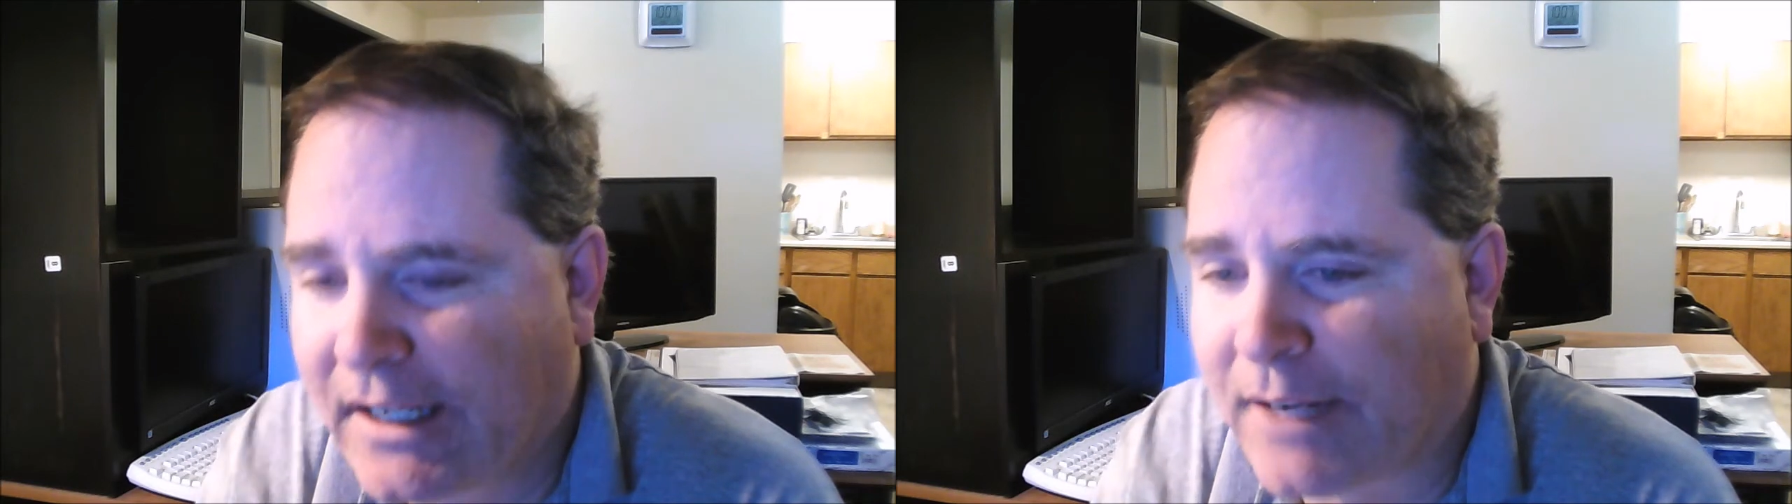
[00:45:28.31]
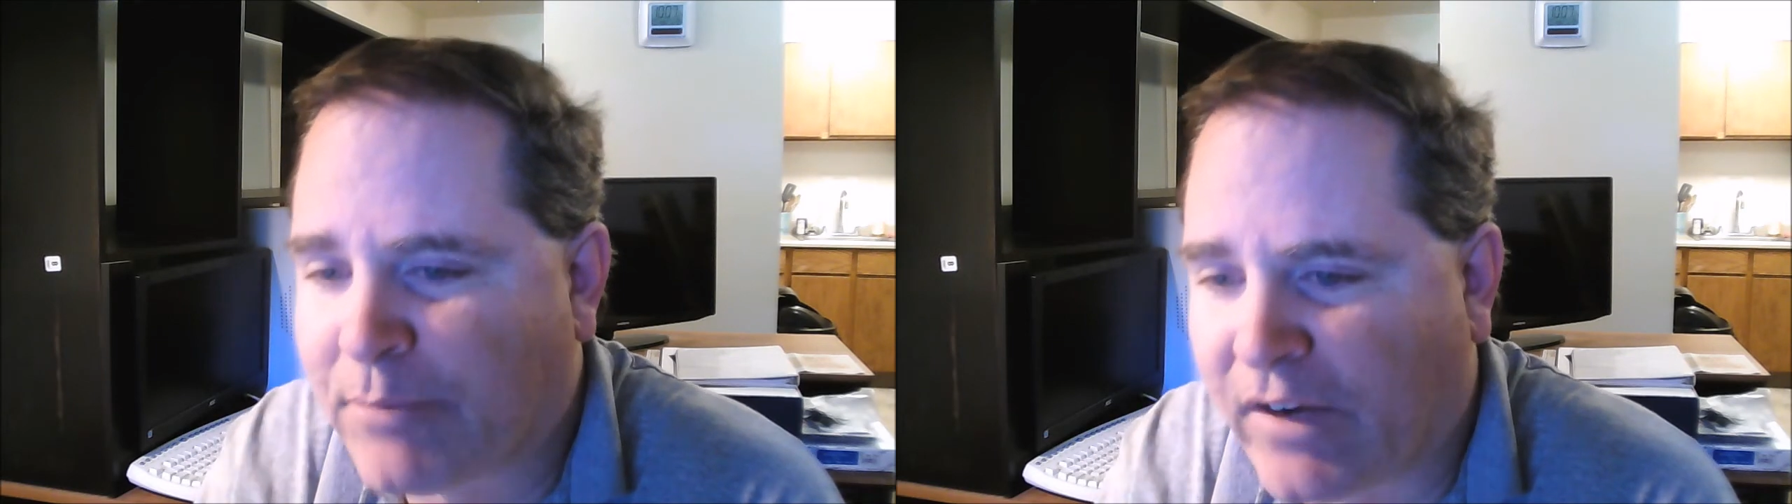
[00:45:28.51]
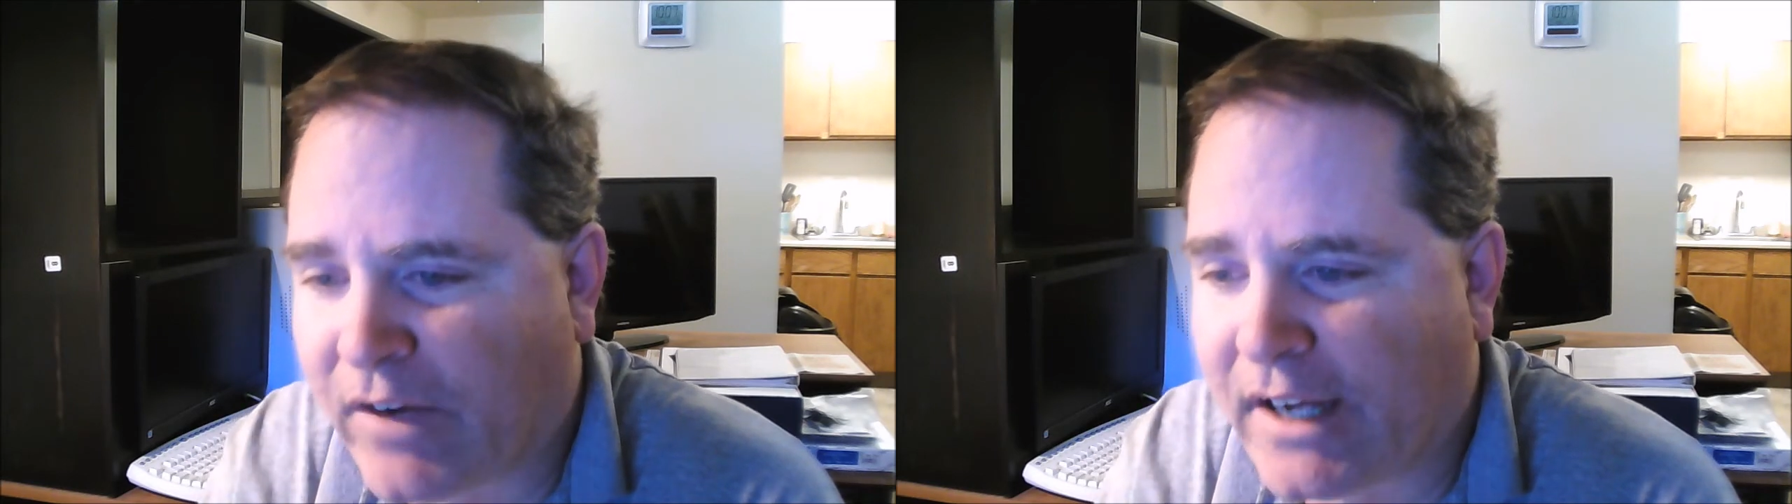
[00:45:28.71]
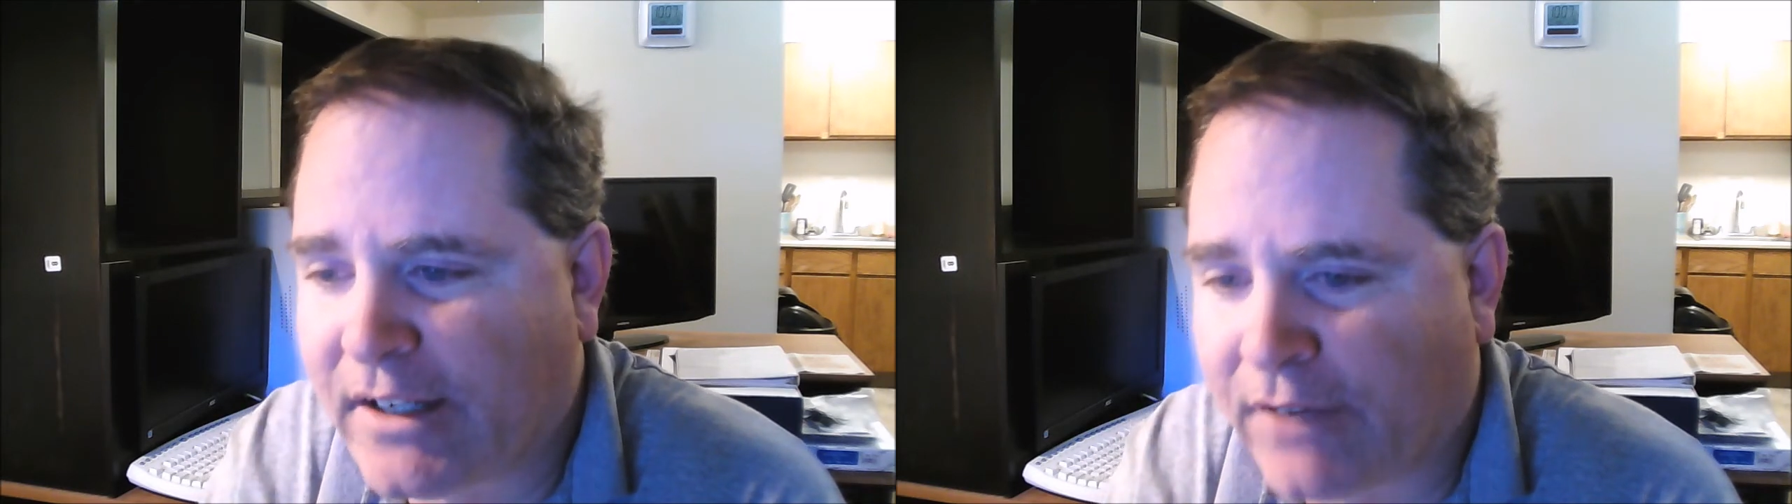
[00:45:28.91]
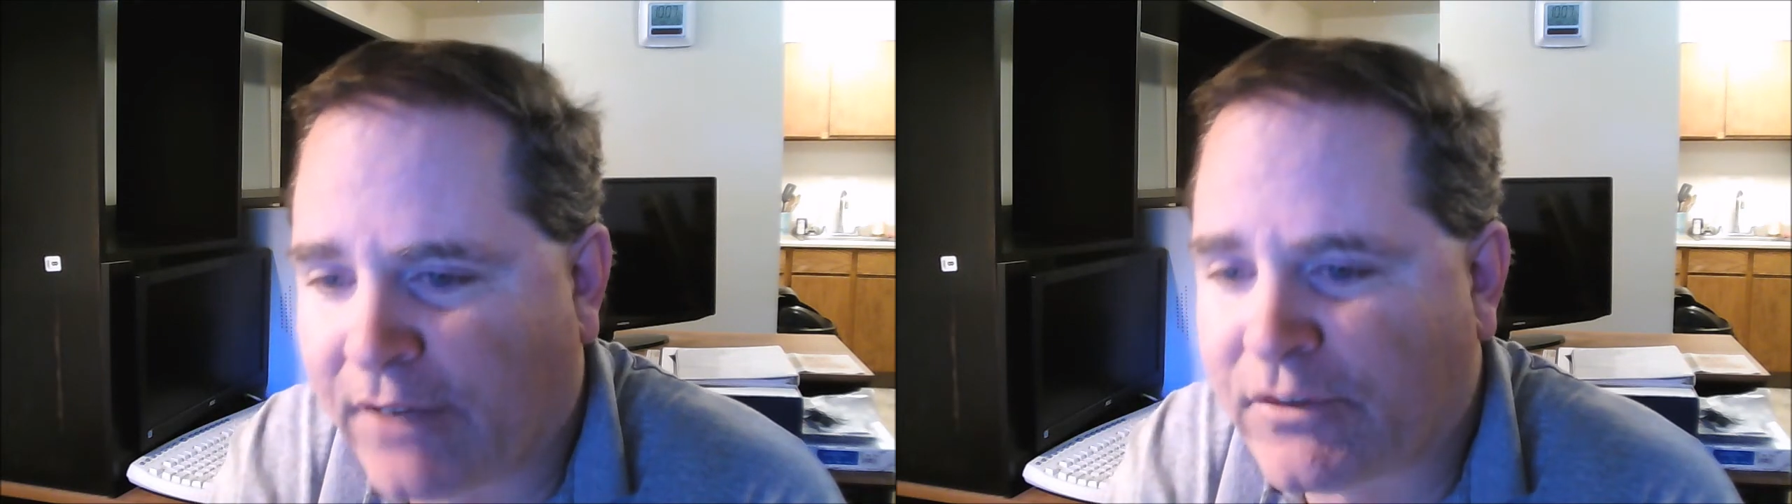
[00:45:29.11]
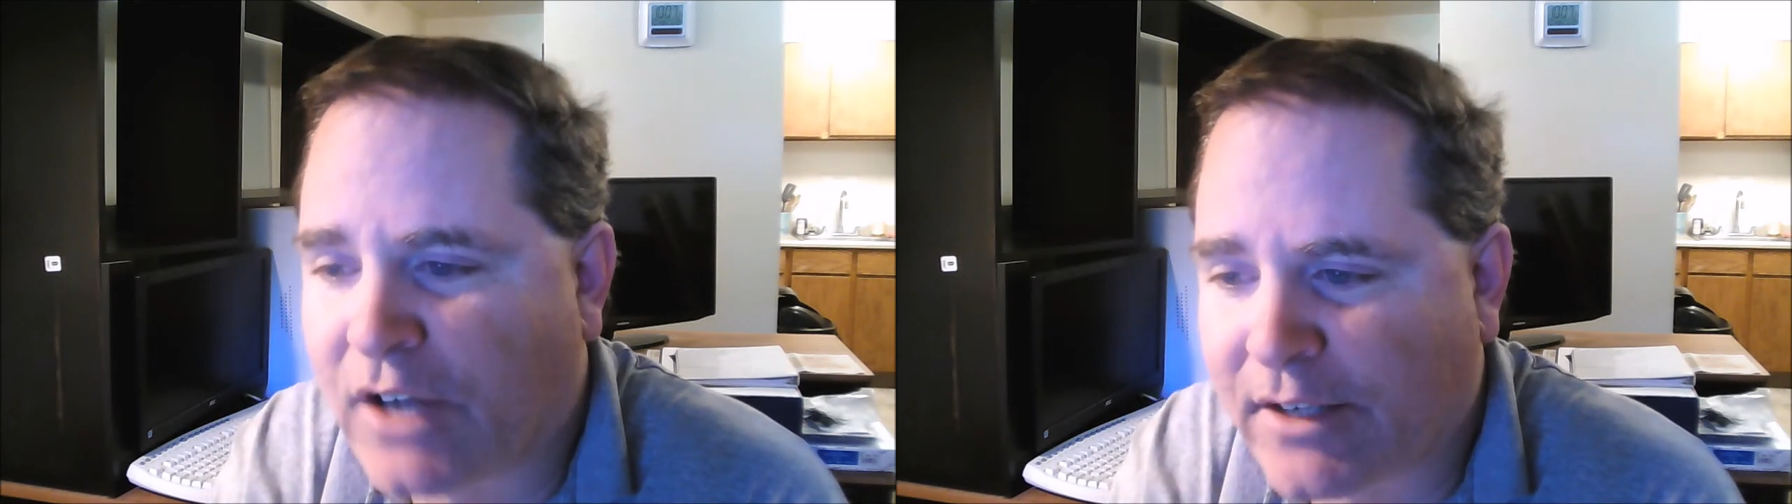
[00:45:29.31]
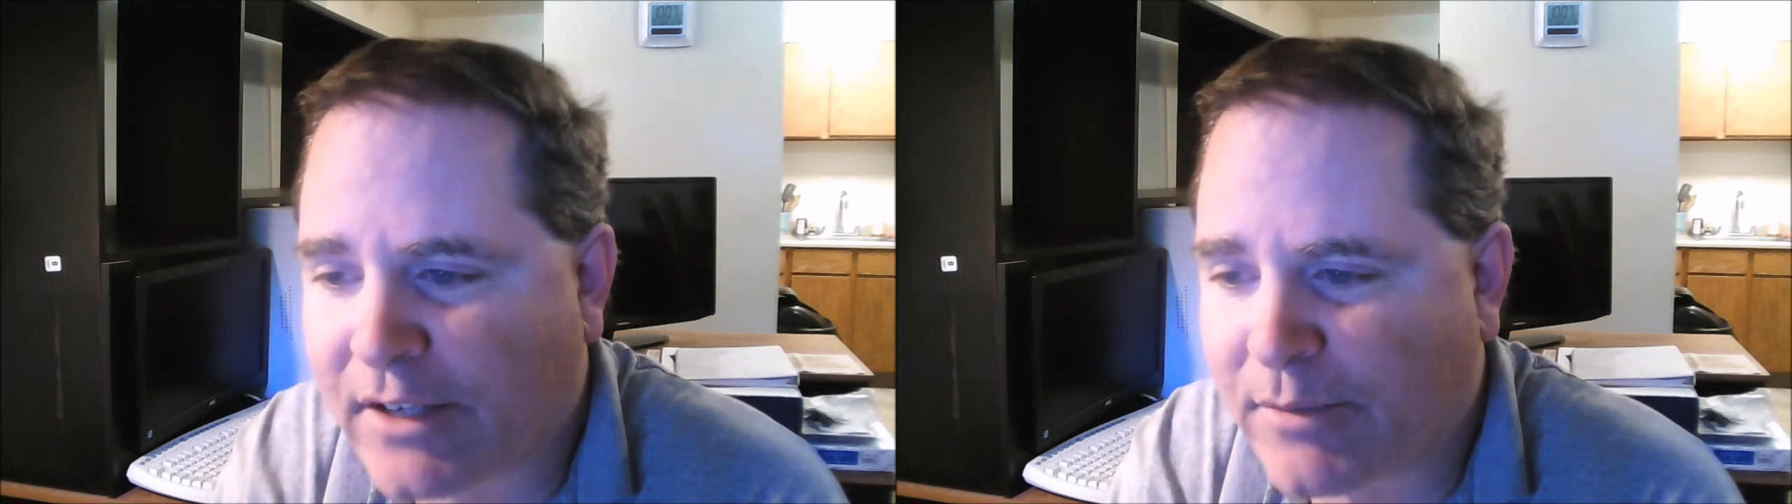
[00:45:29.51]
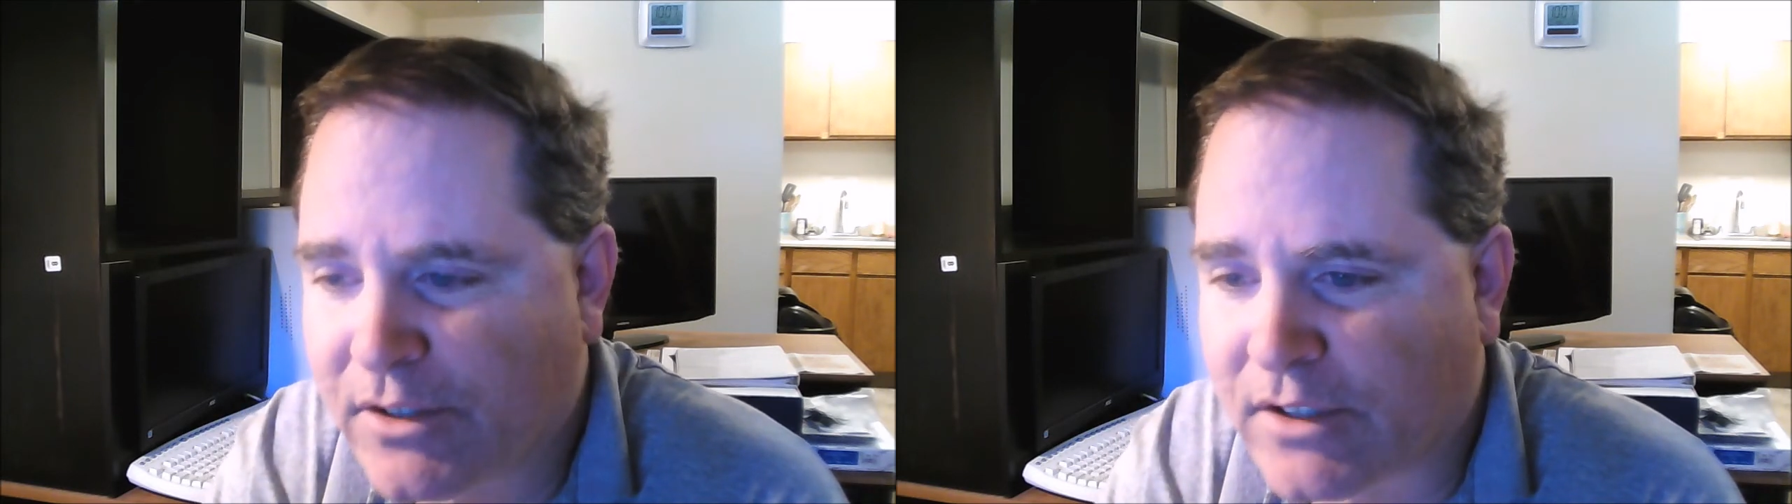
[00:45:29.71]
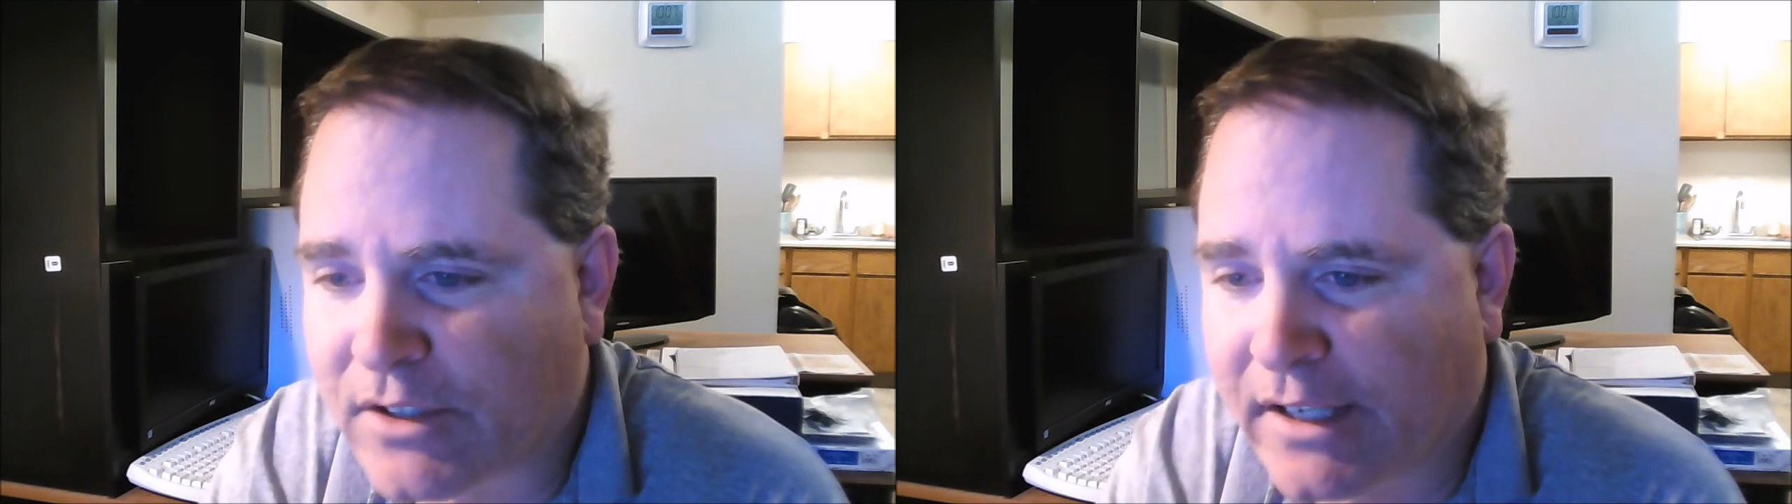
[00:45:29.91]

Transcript: and provide enough documents to